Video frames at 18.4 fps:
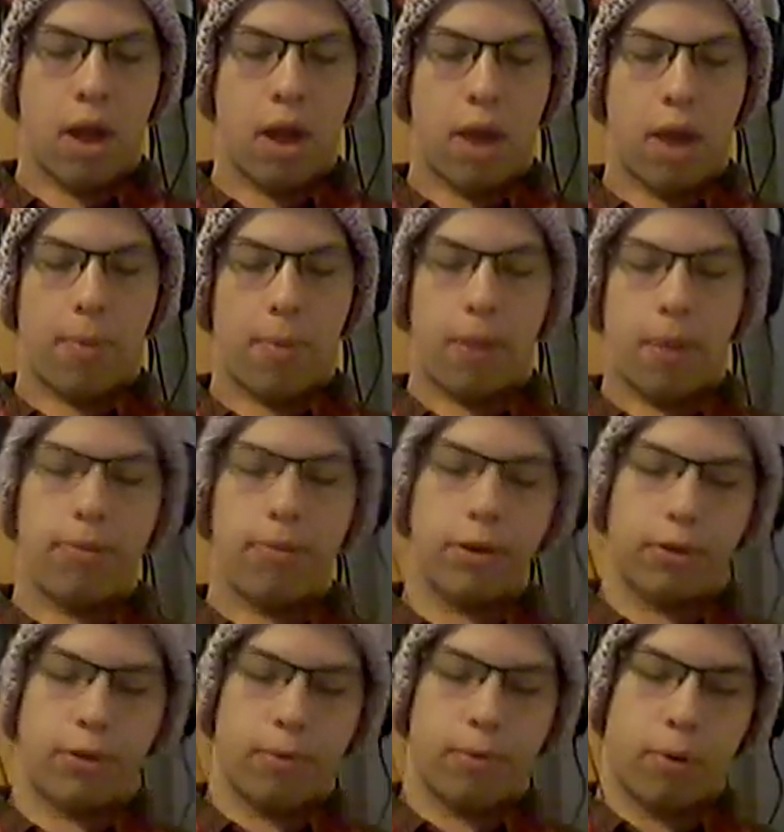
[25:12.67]
A
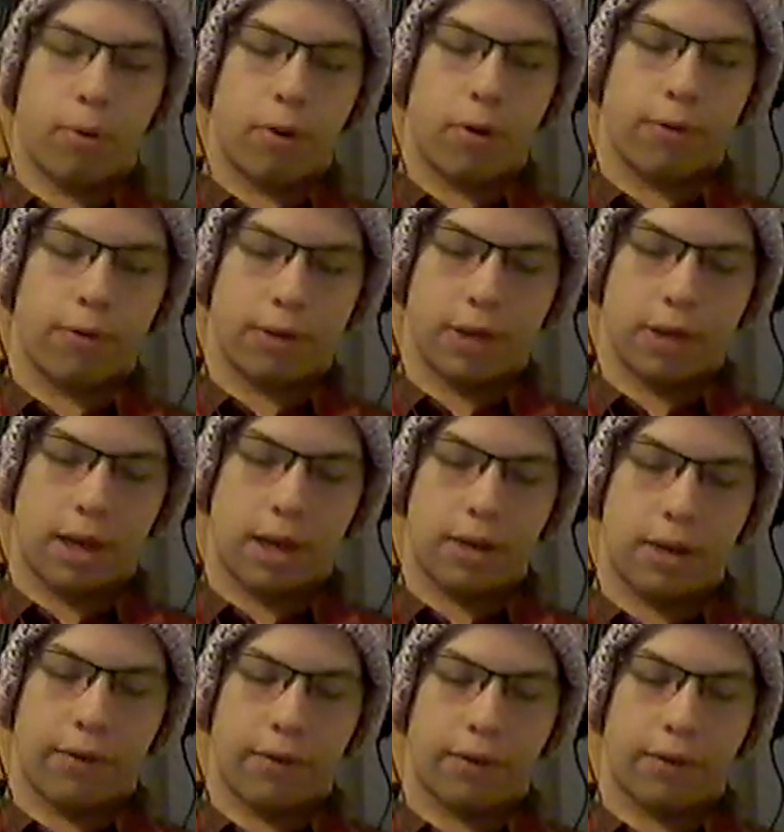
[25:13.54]
published report of the
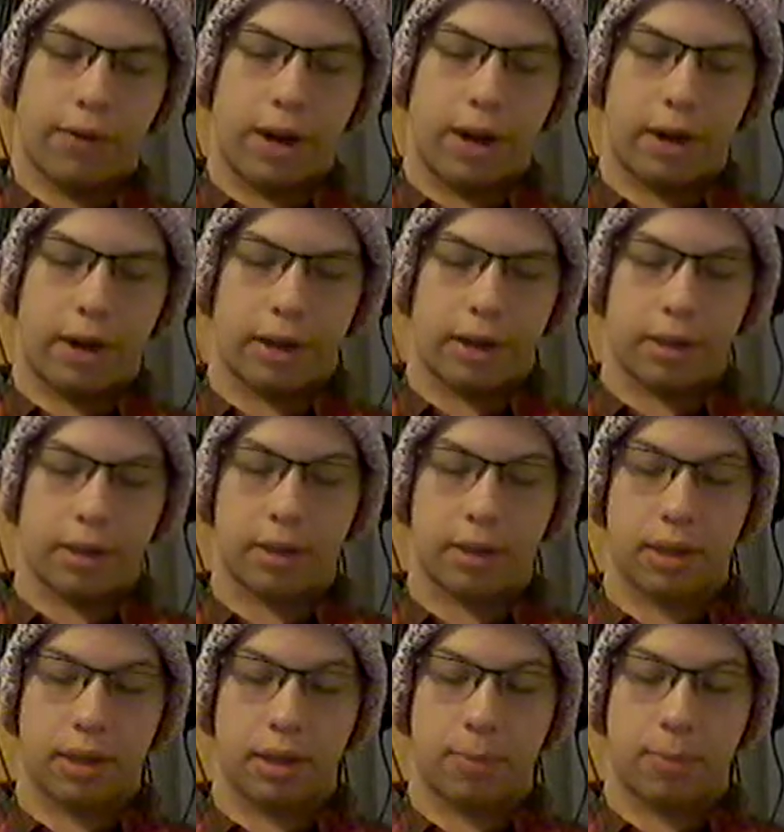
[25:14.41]
scientific
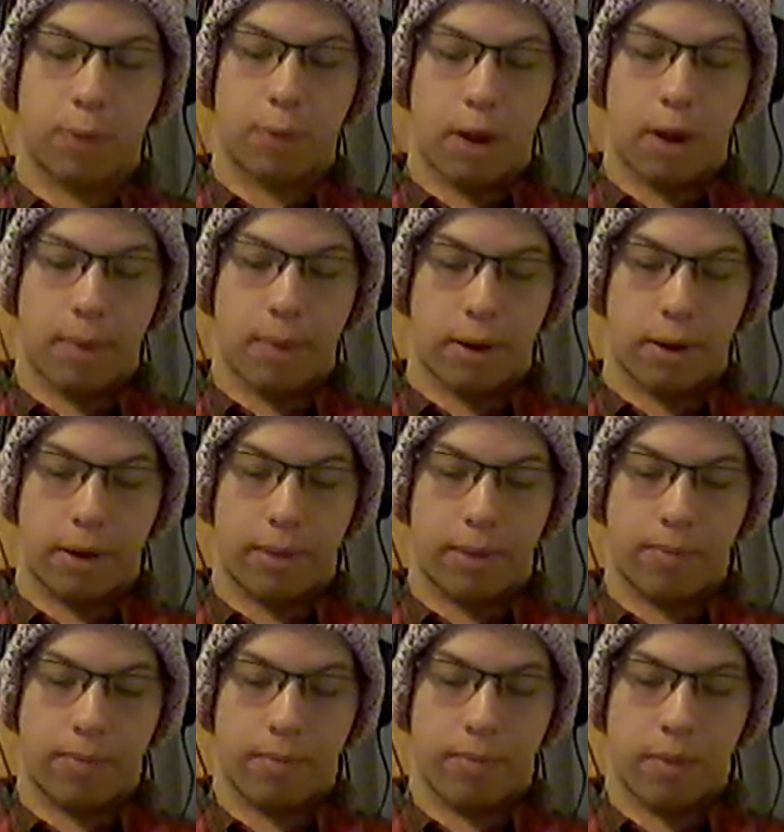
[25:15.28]
findings is primary.
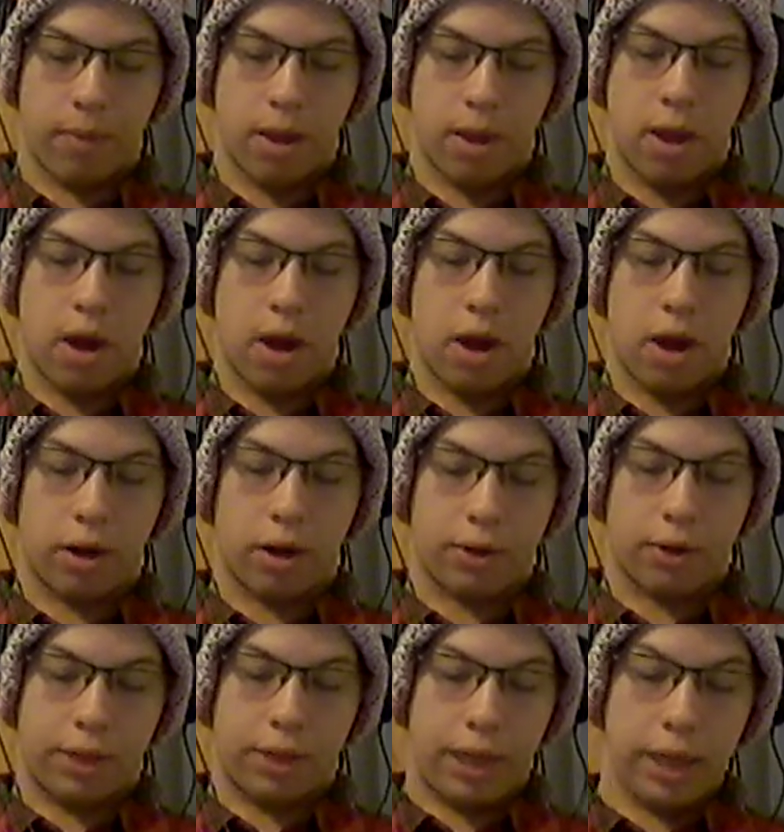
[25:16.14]
A
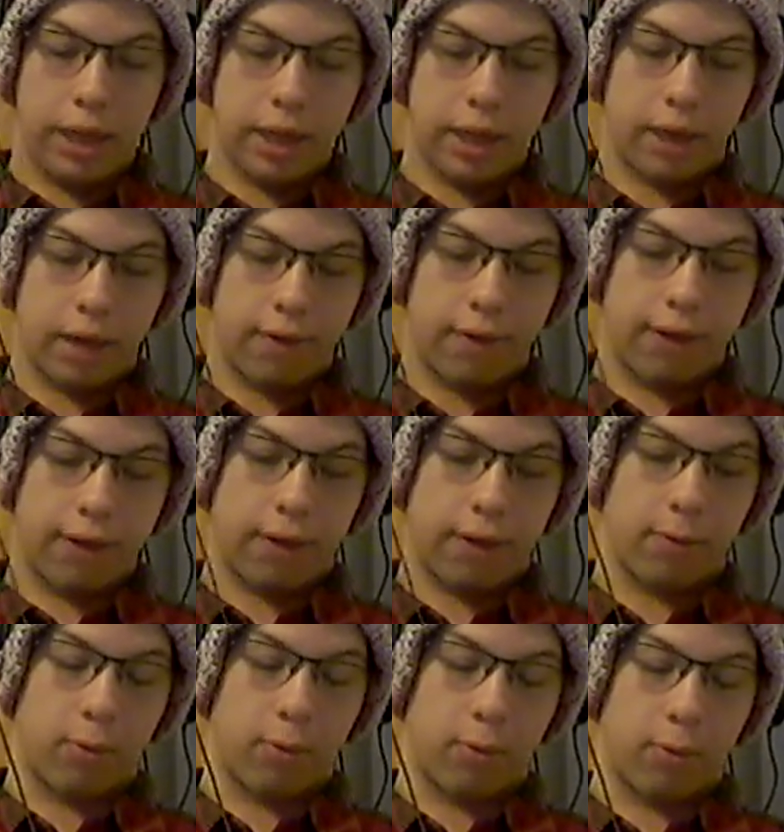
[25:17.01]
critique of that
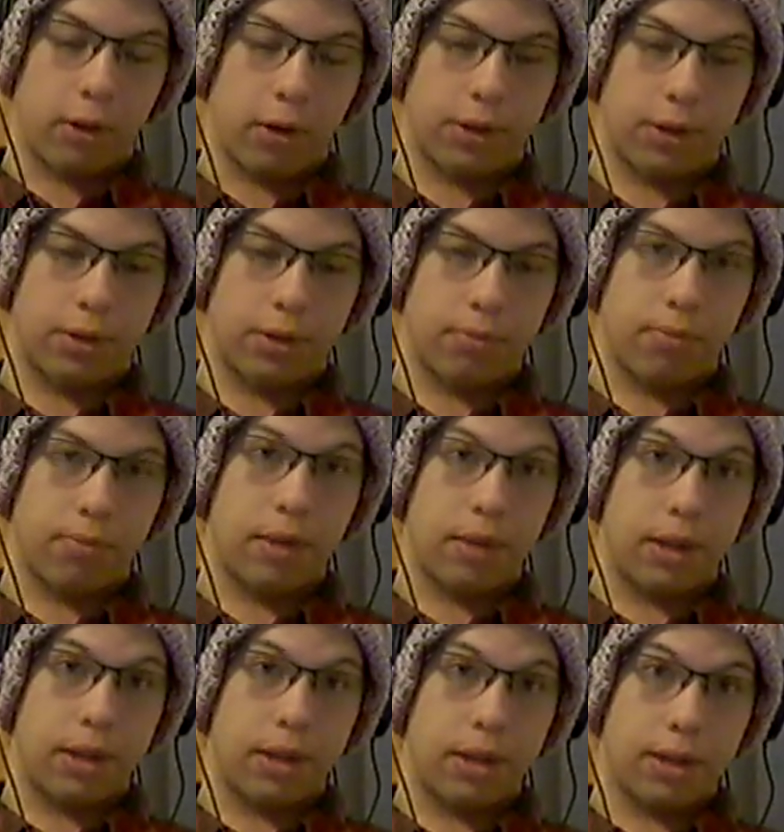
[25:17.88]
report
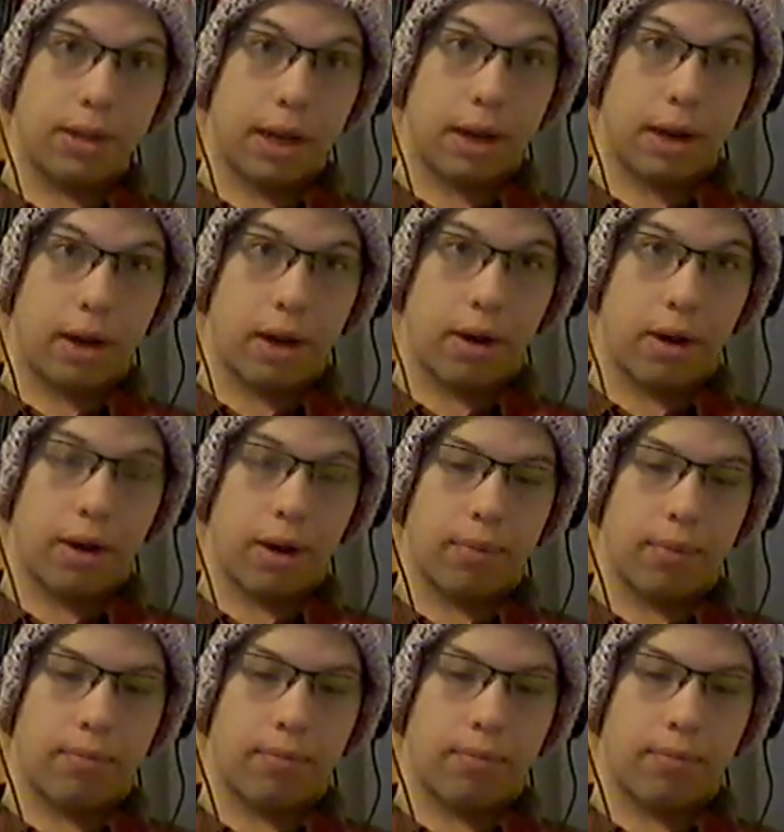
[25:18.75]
is secondary.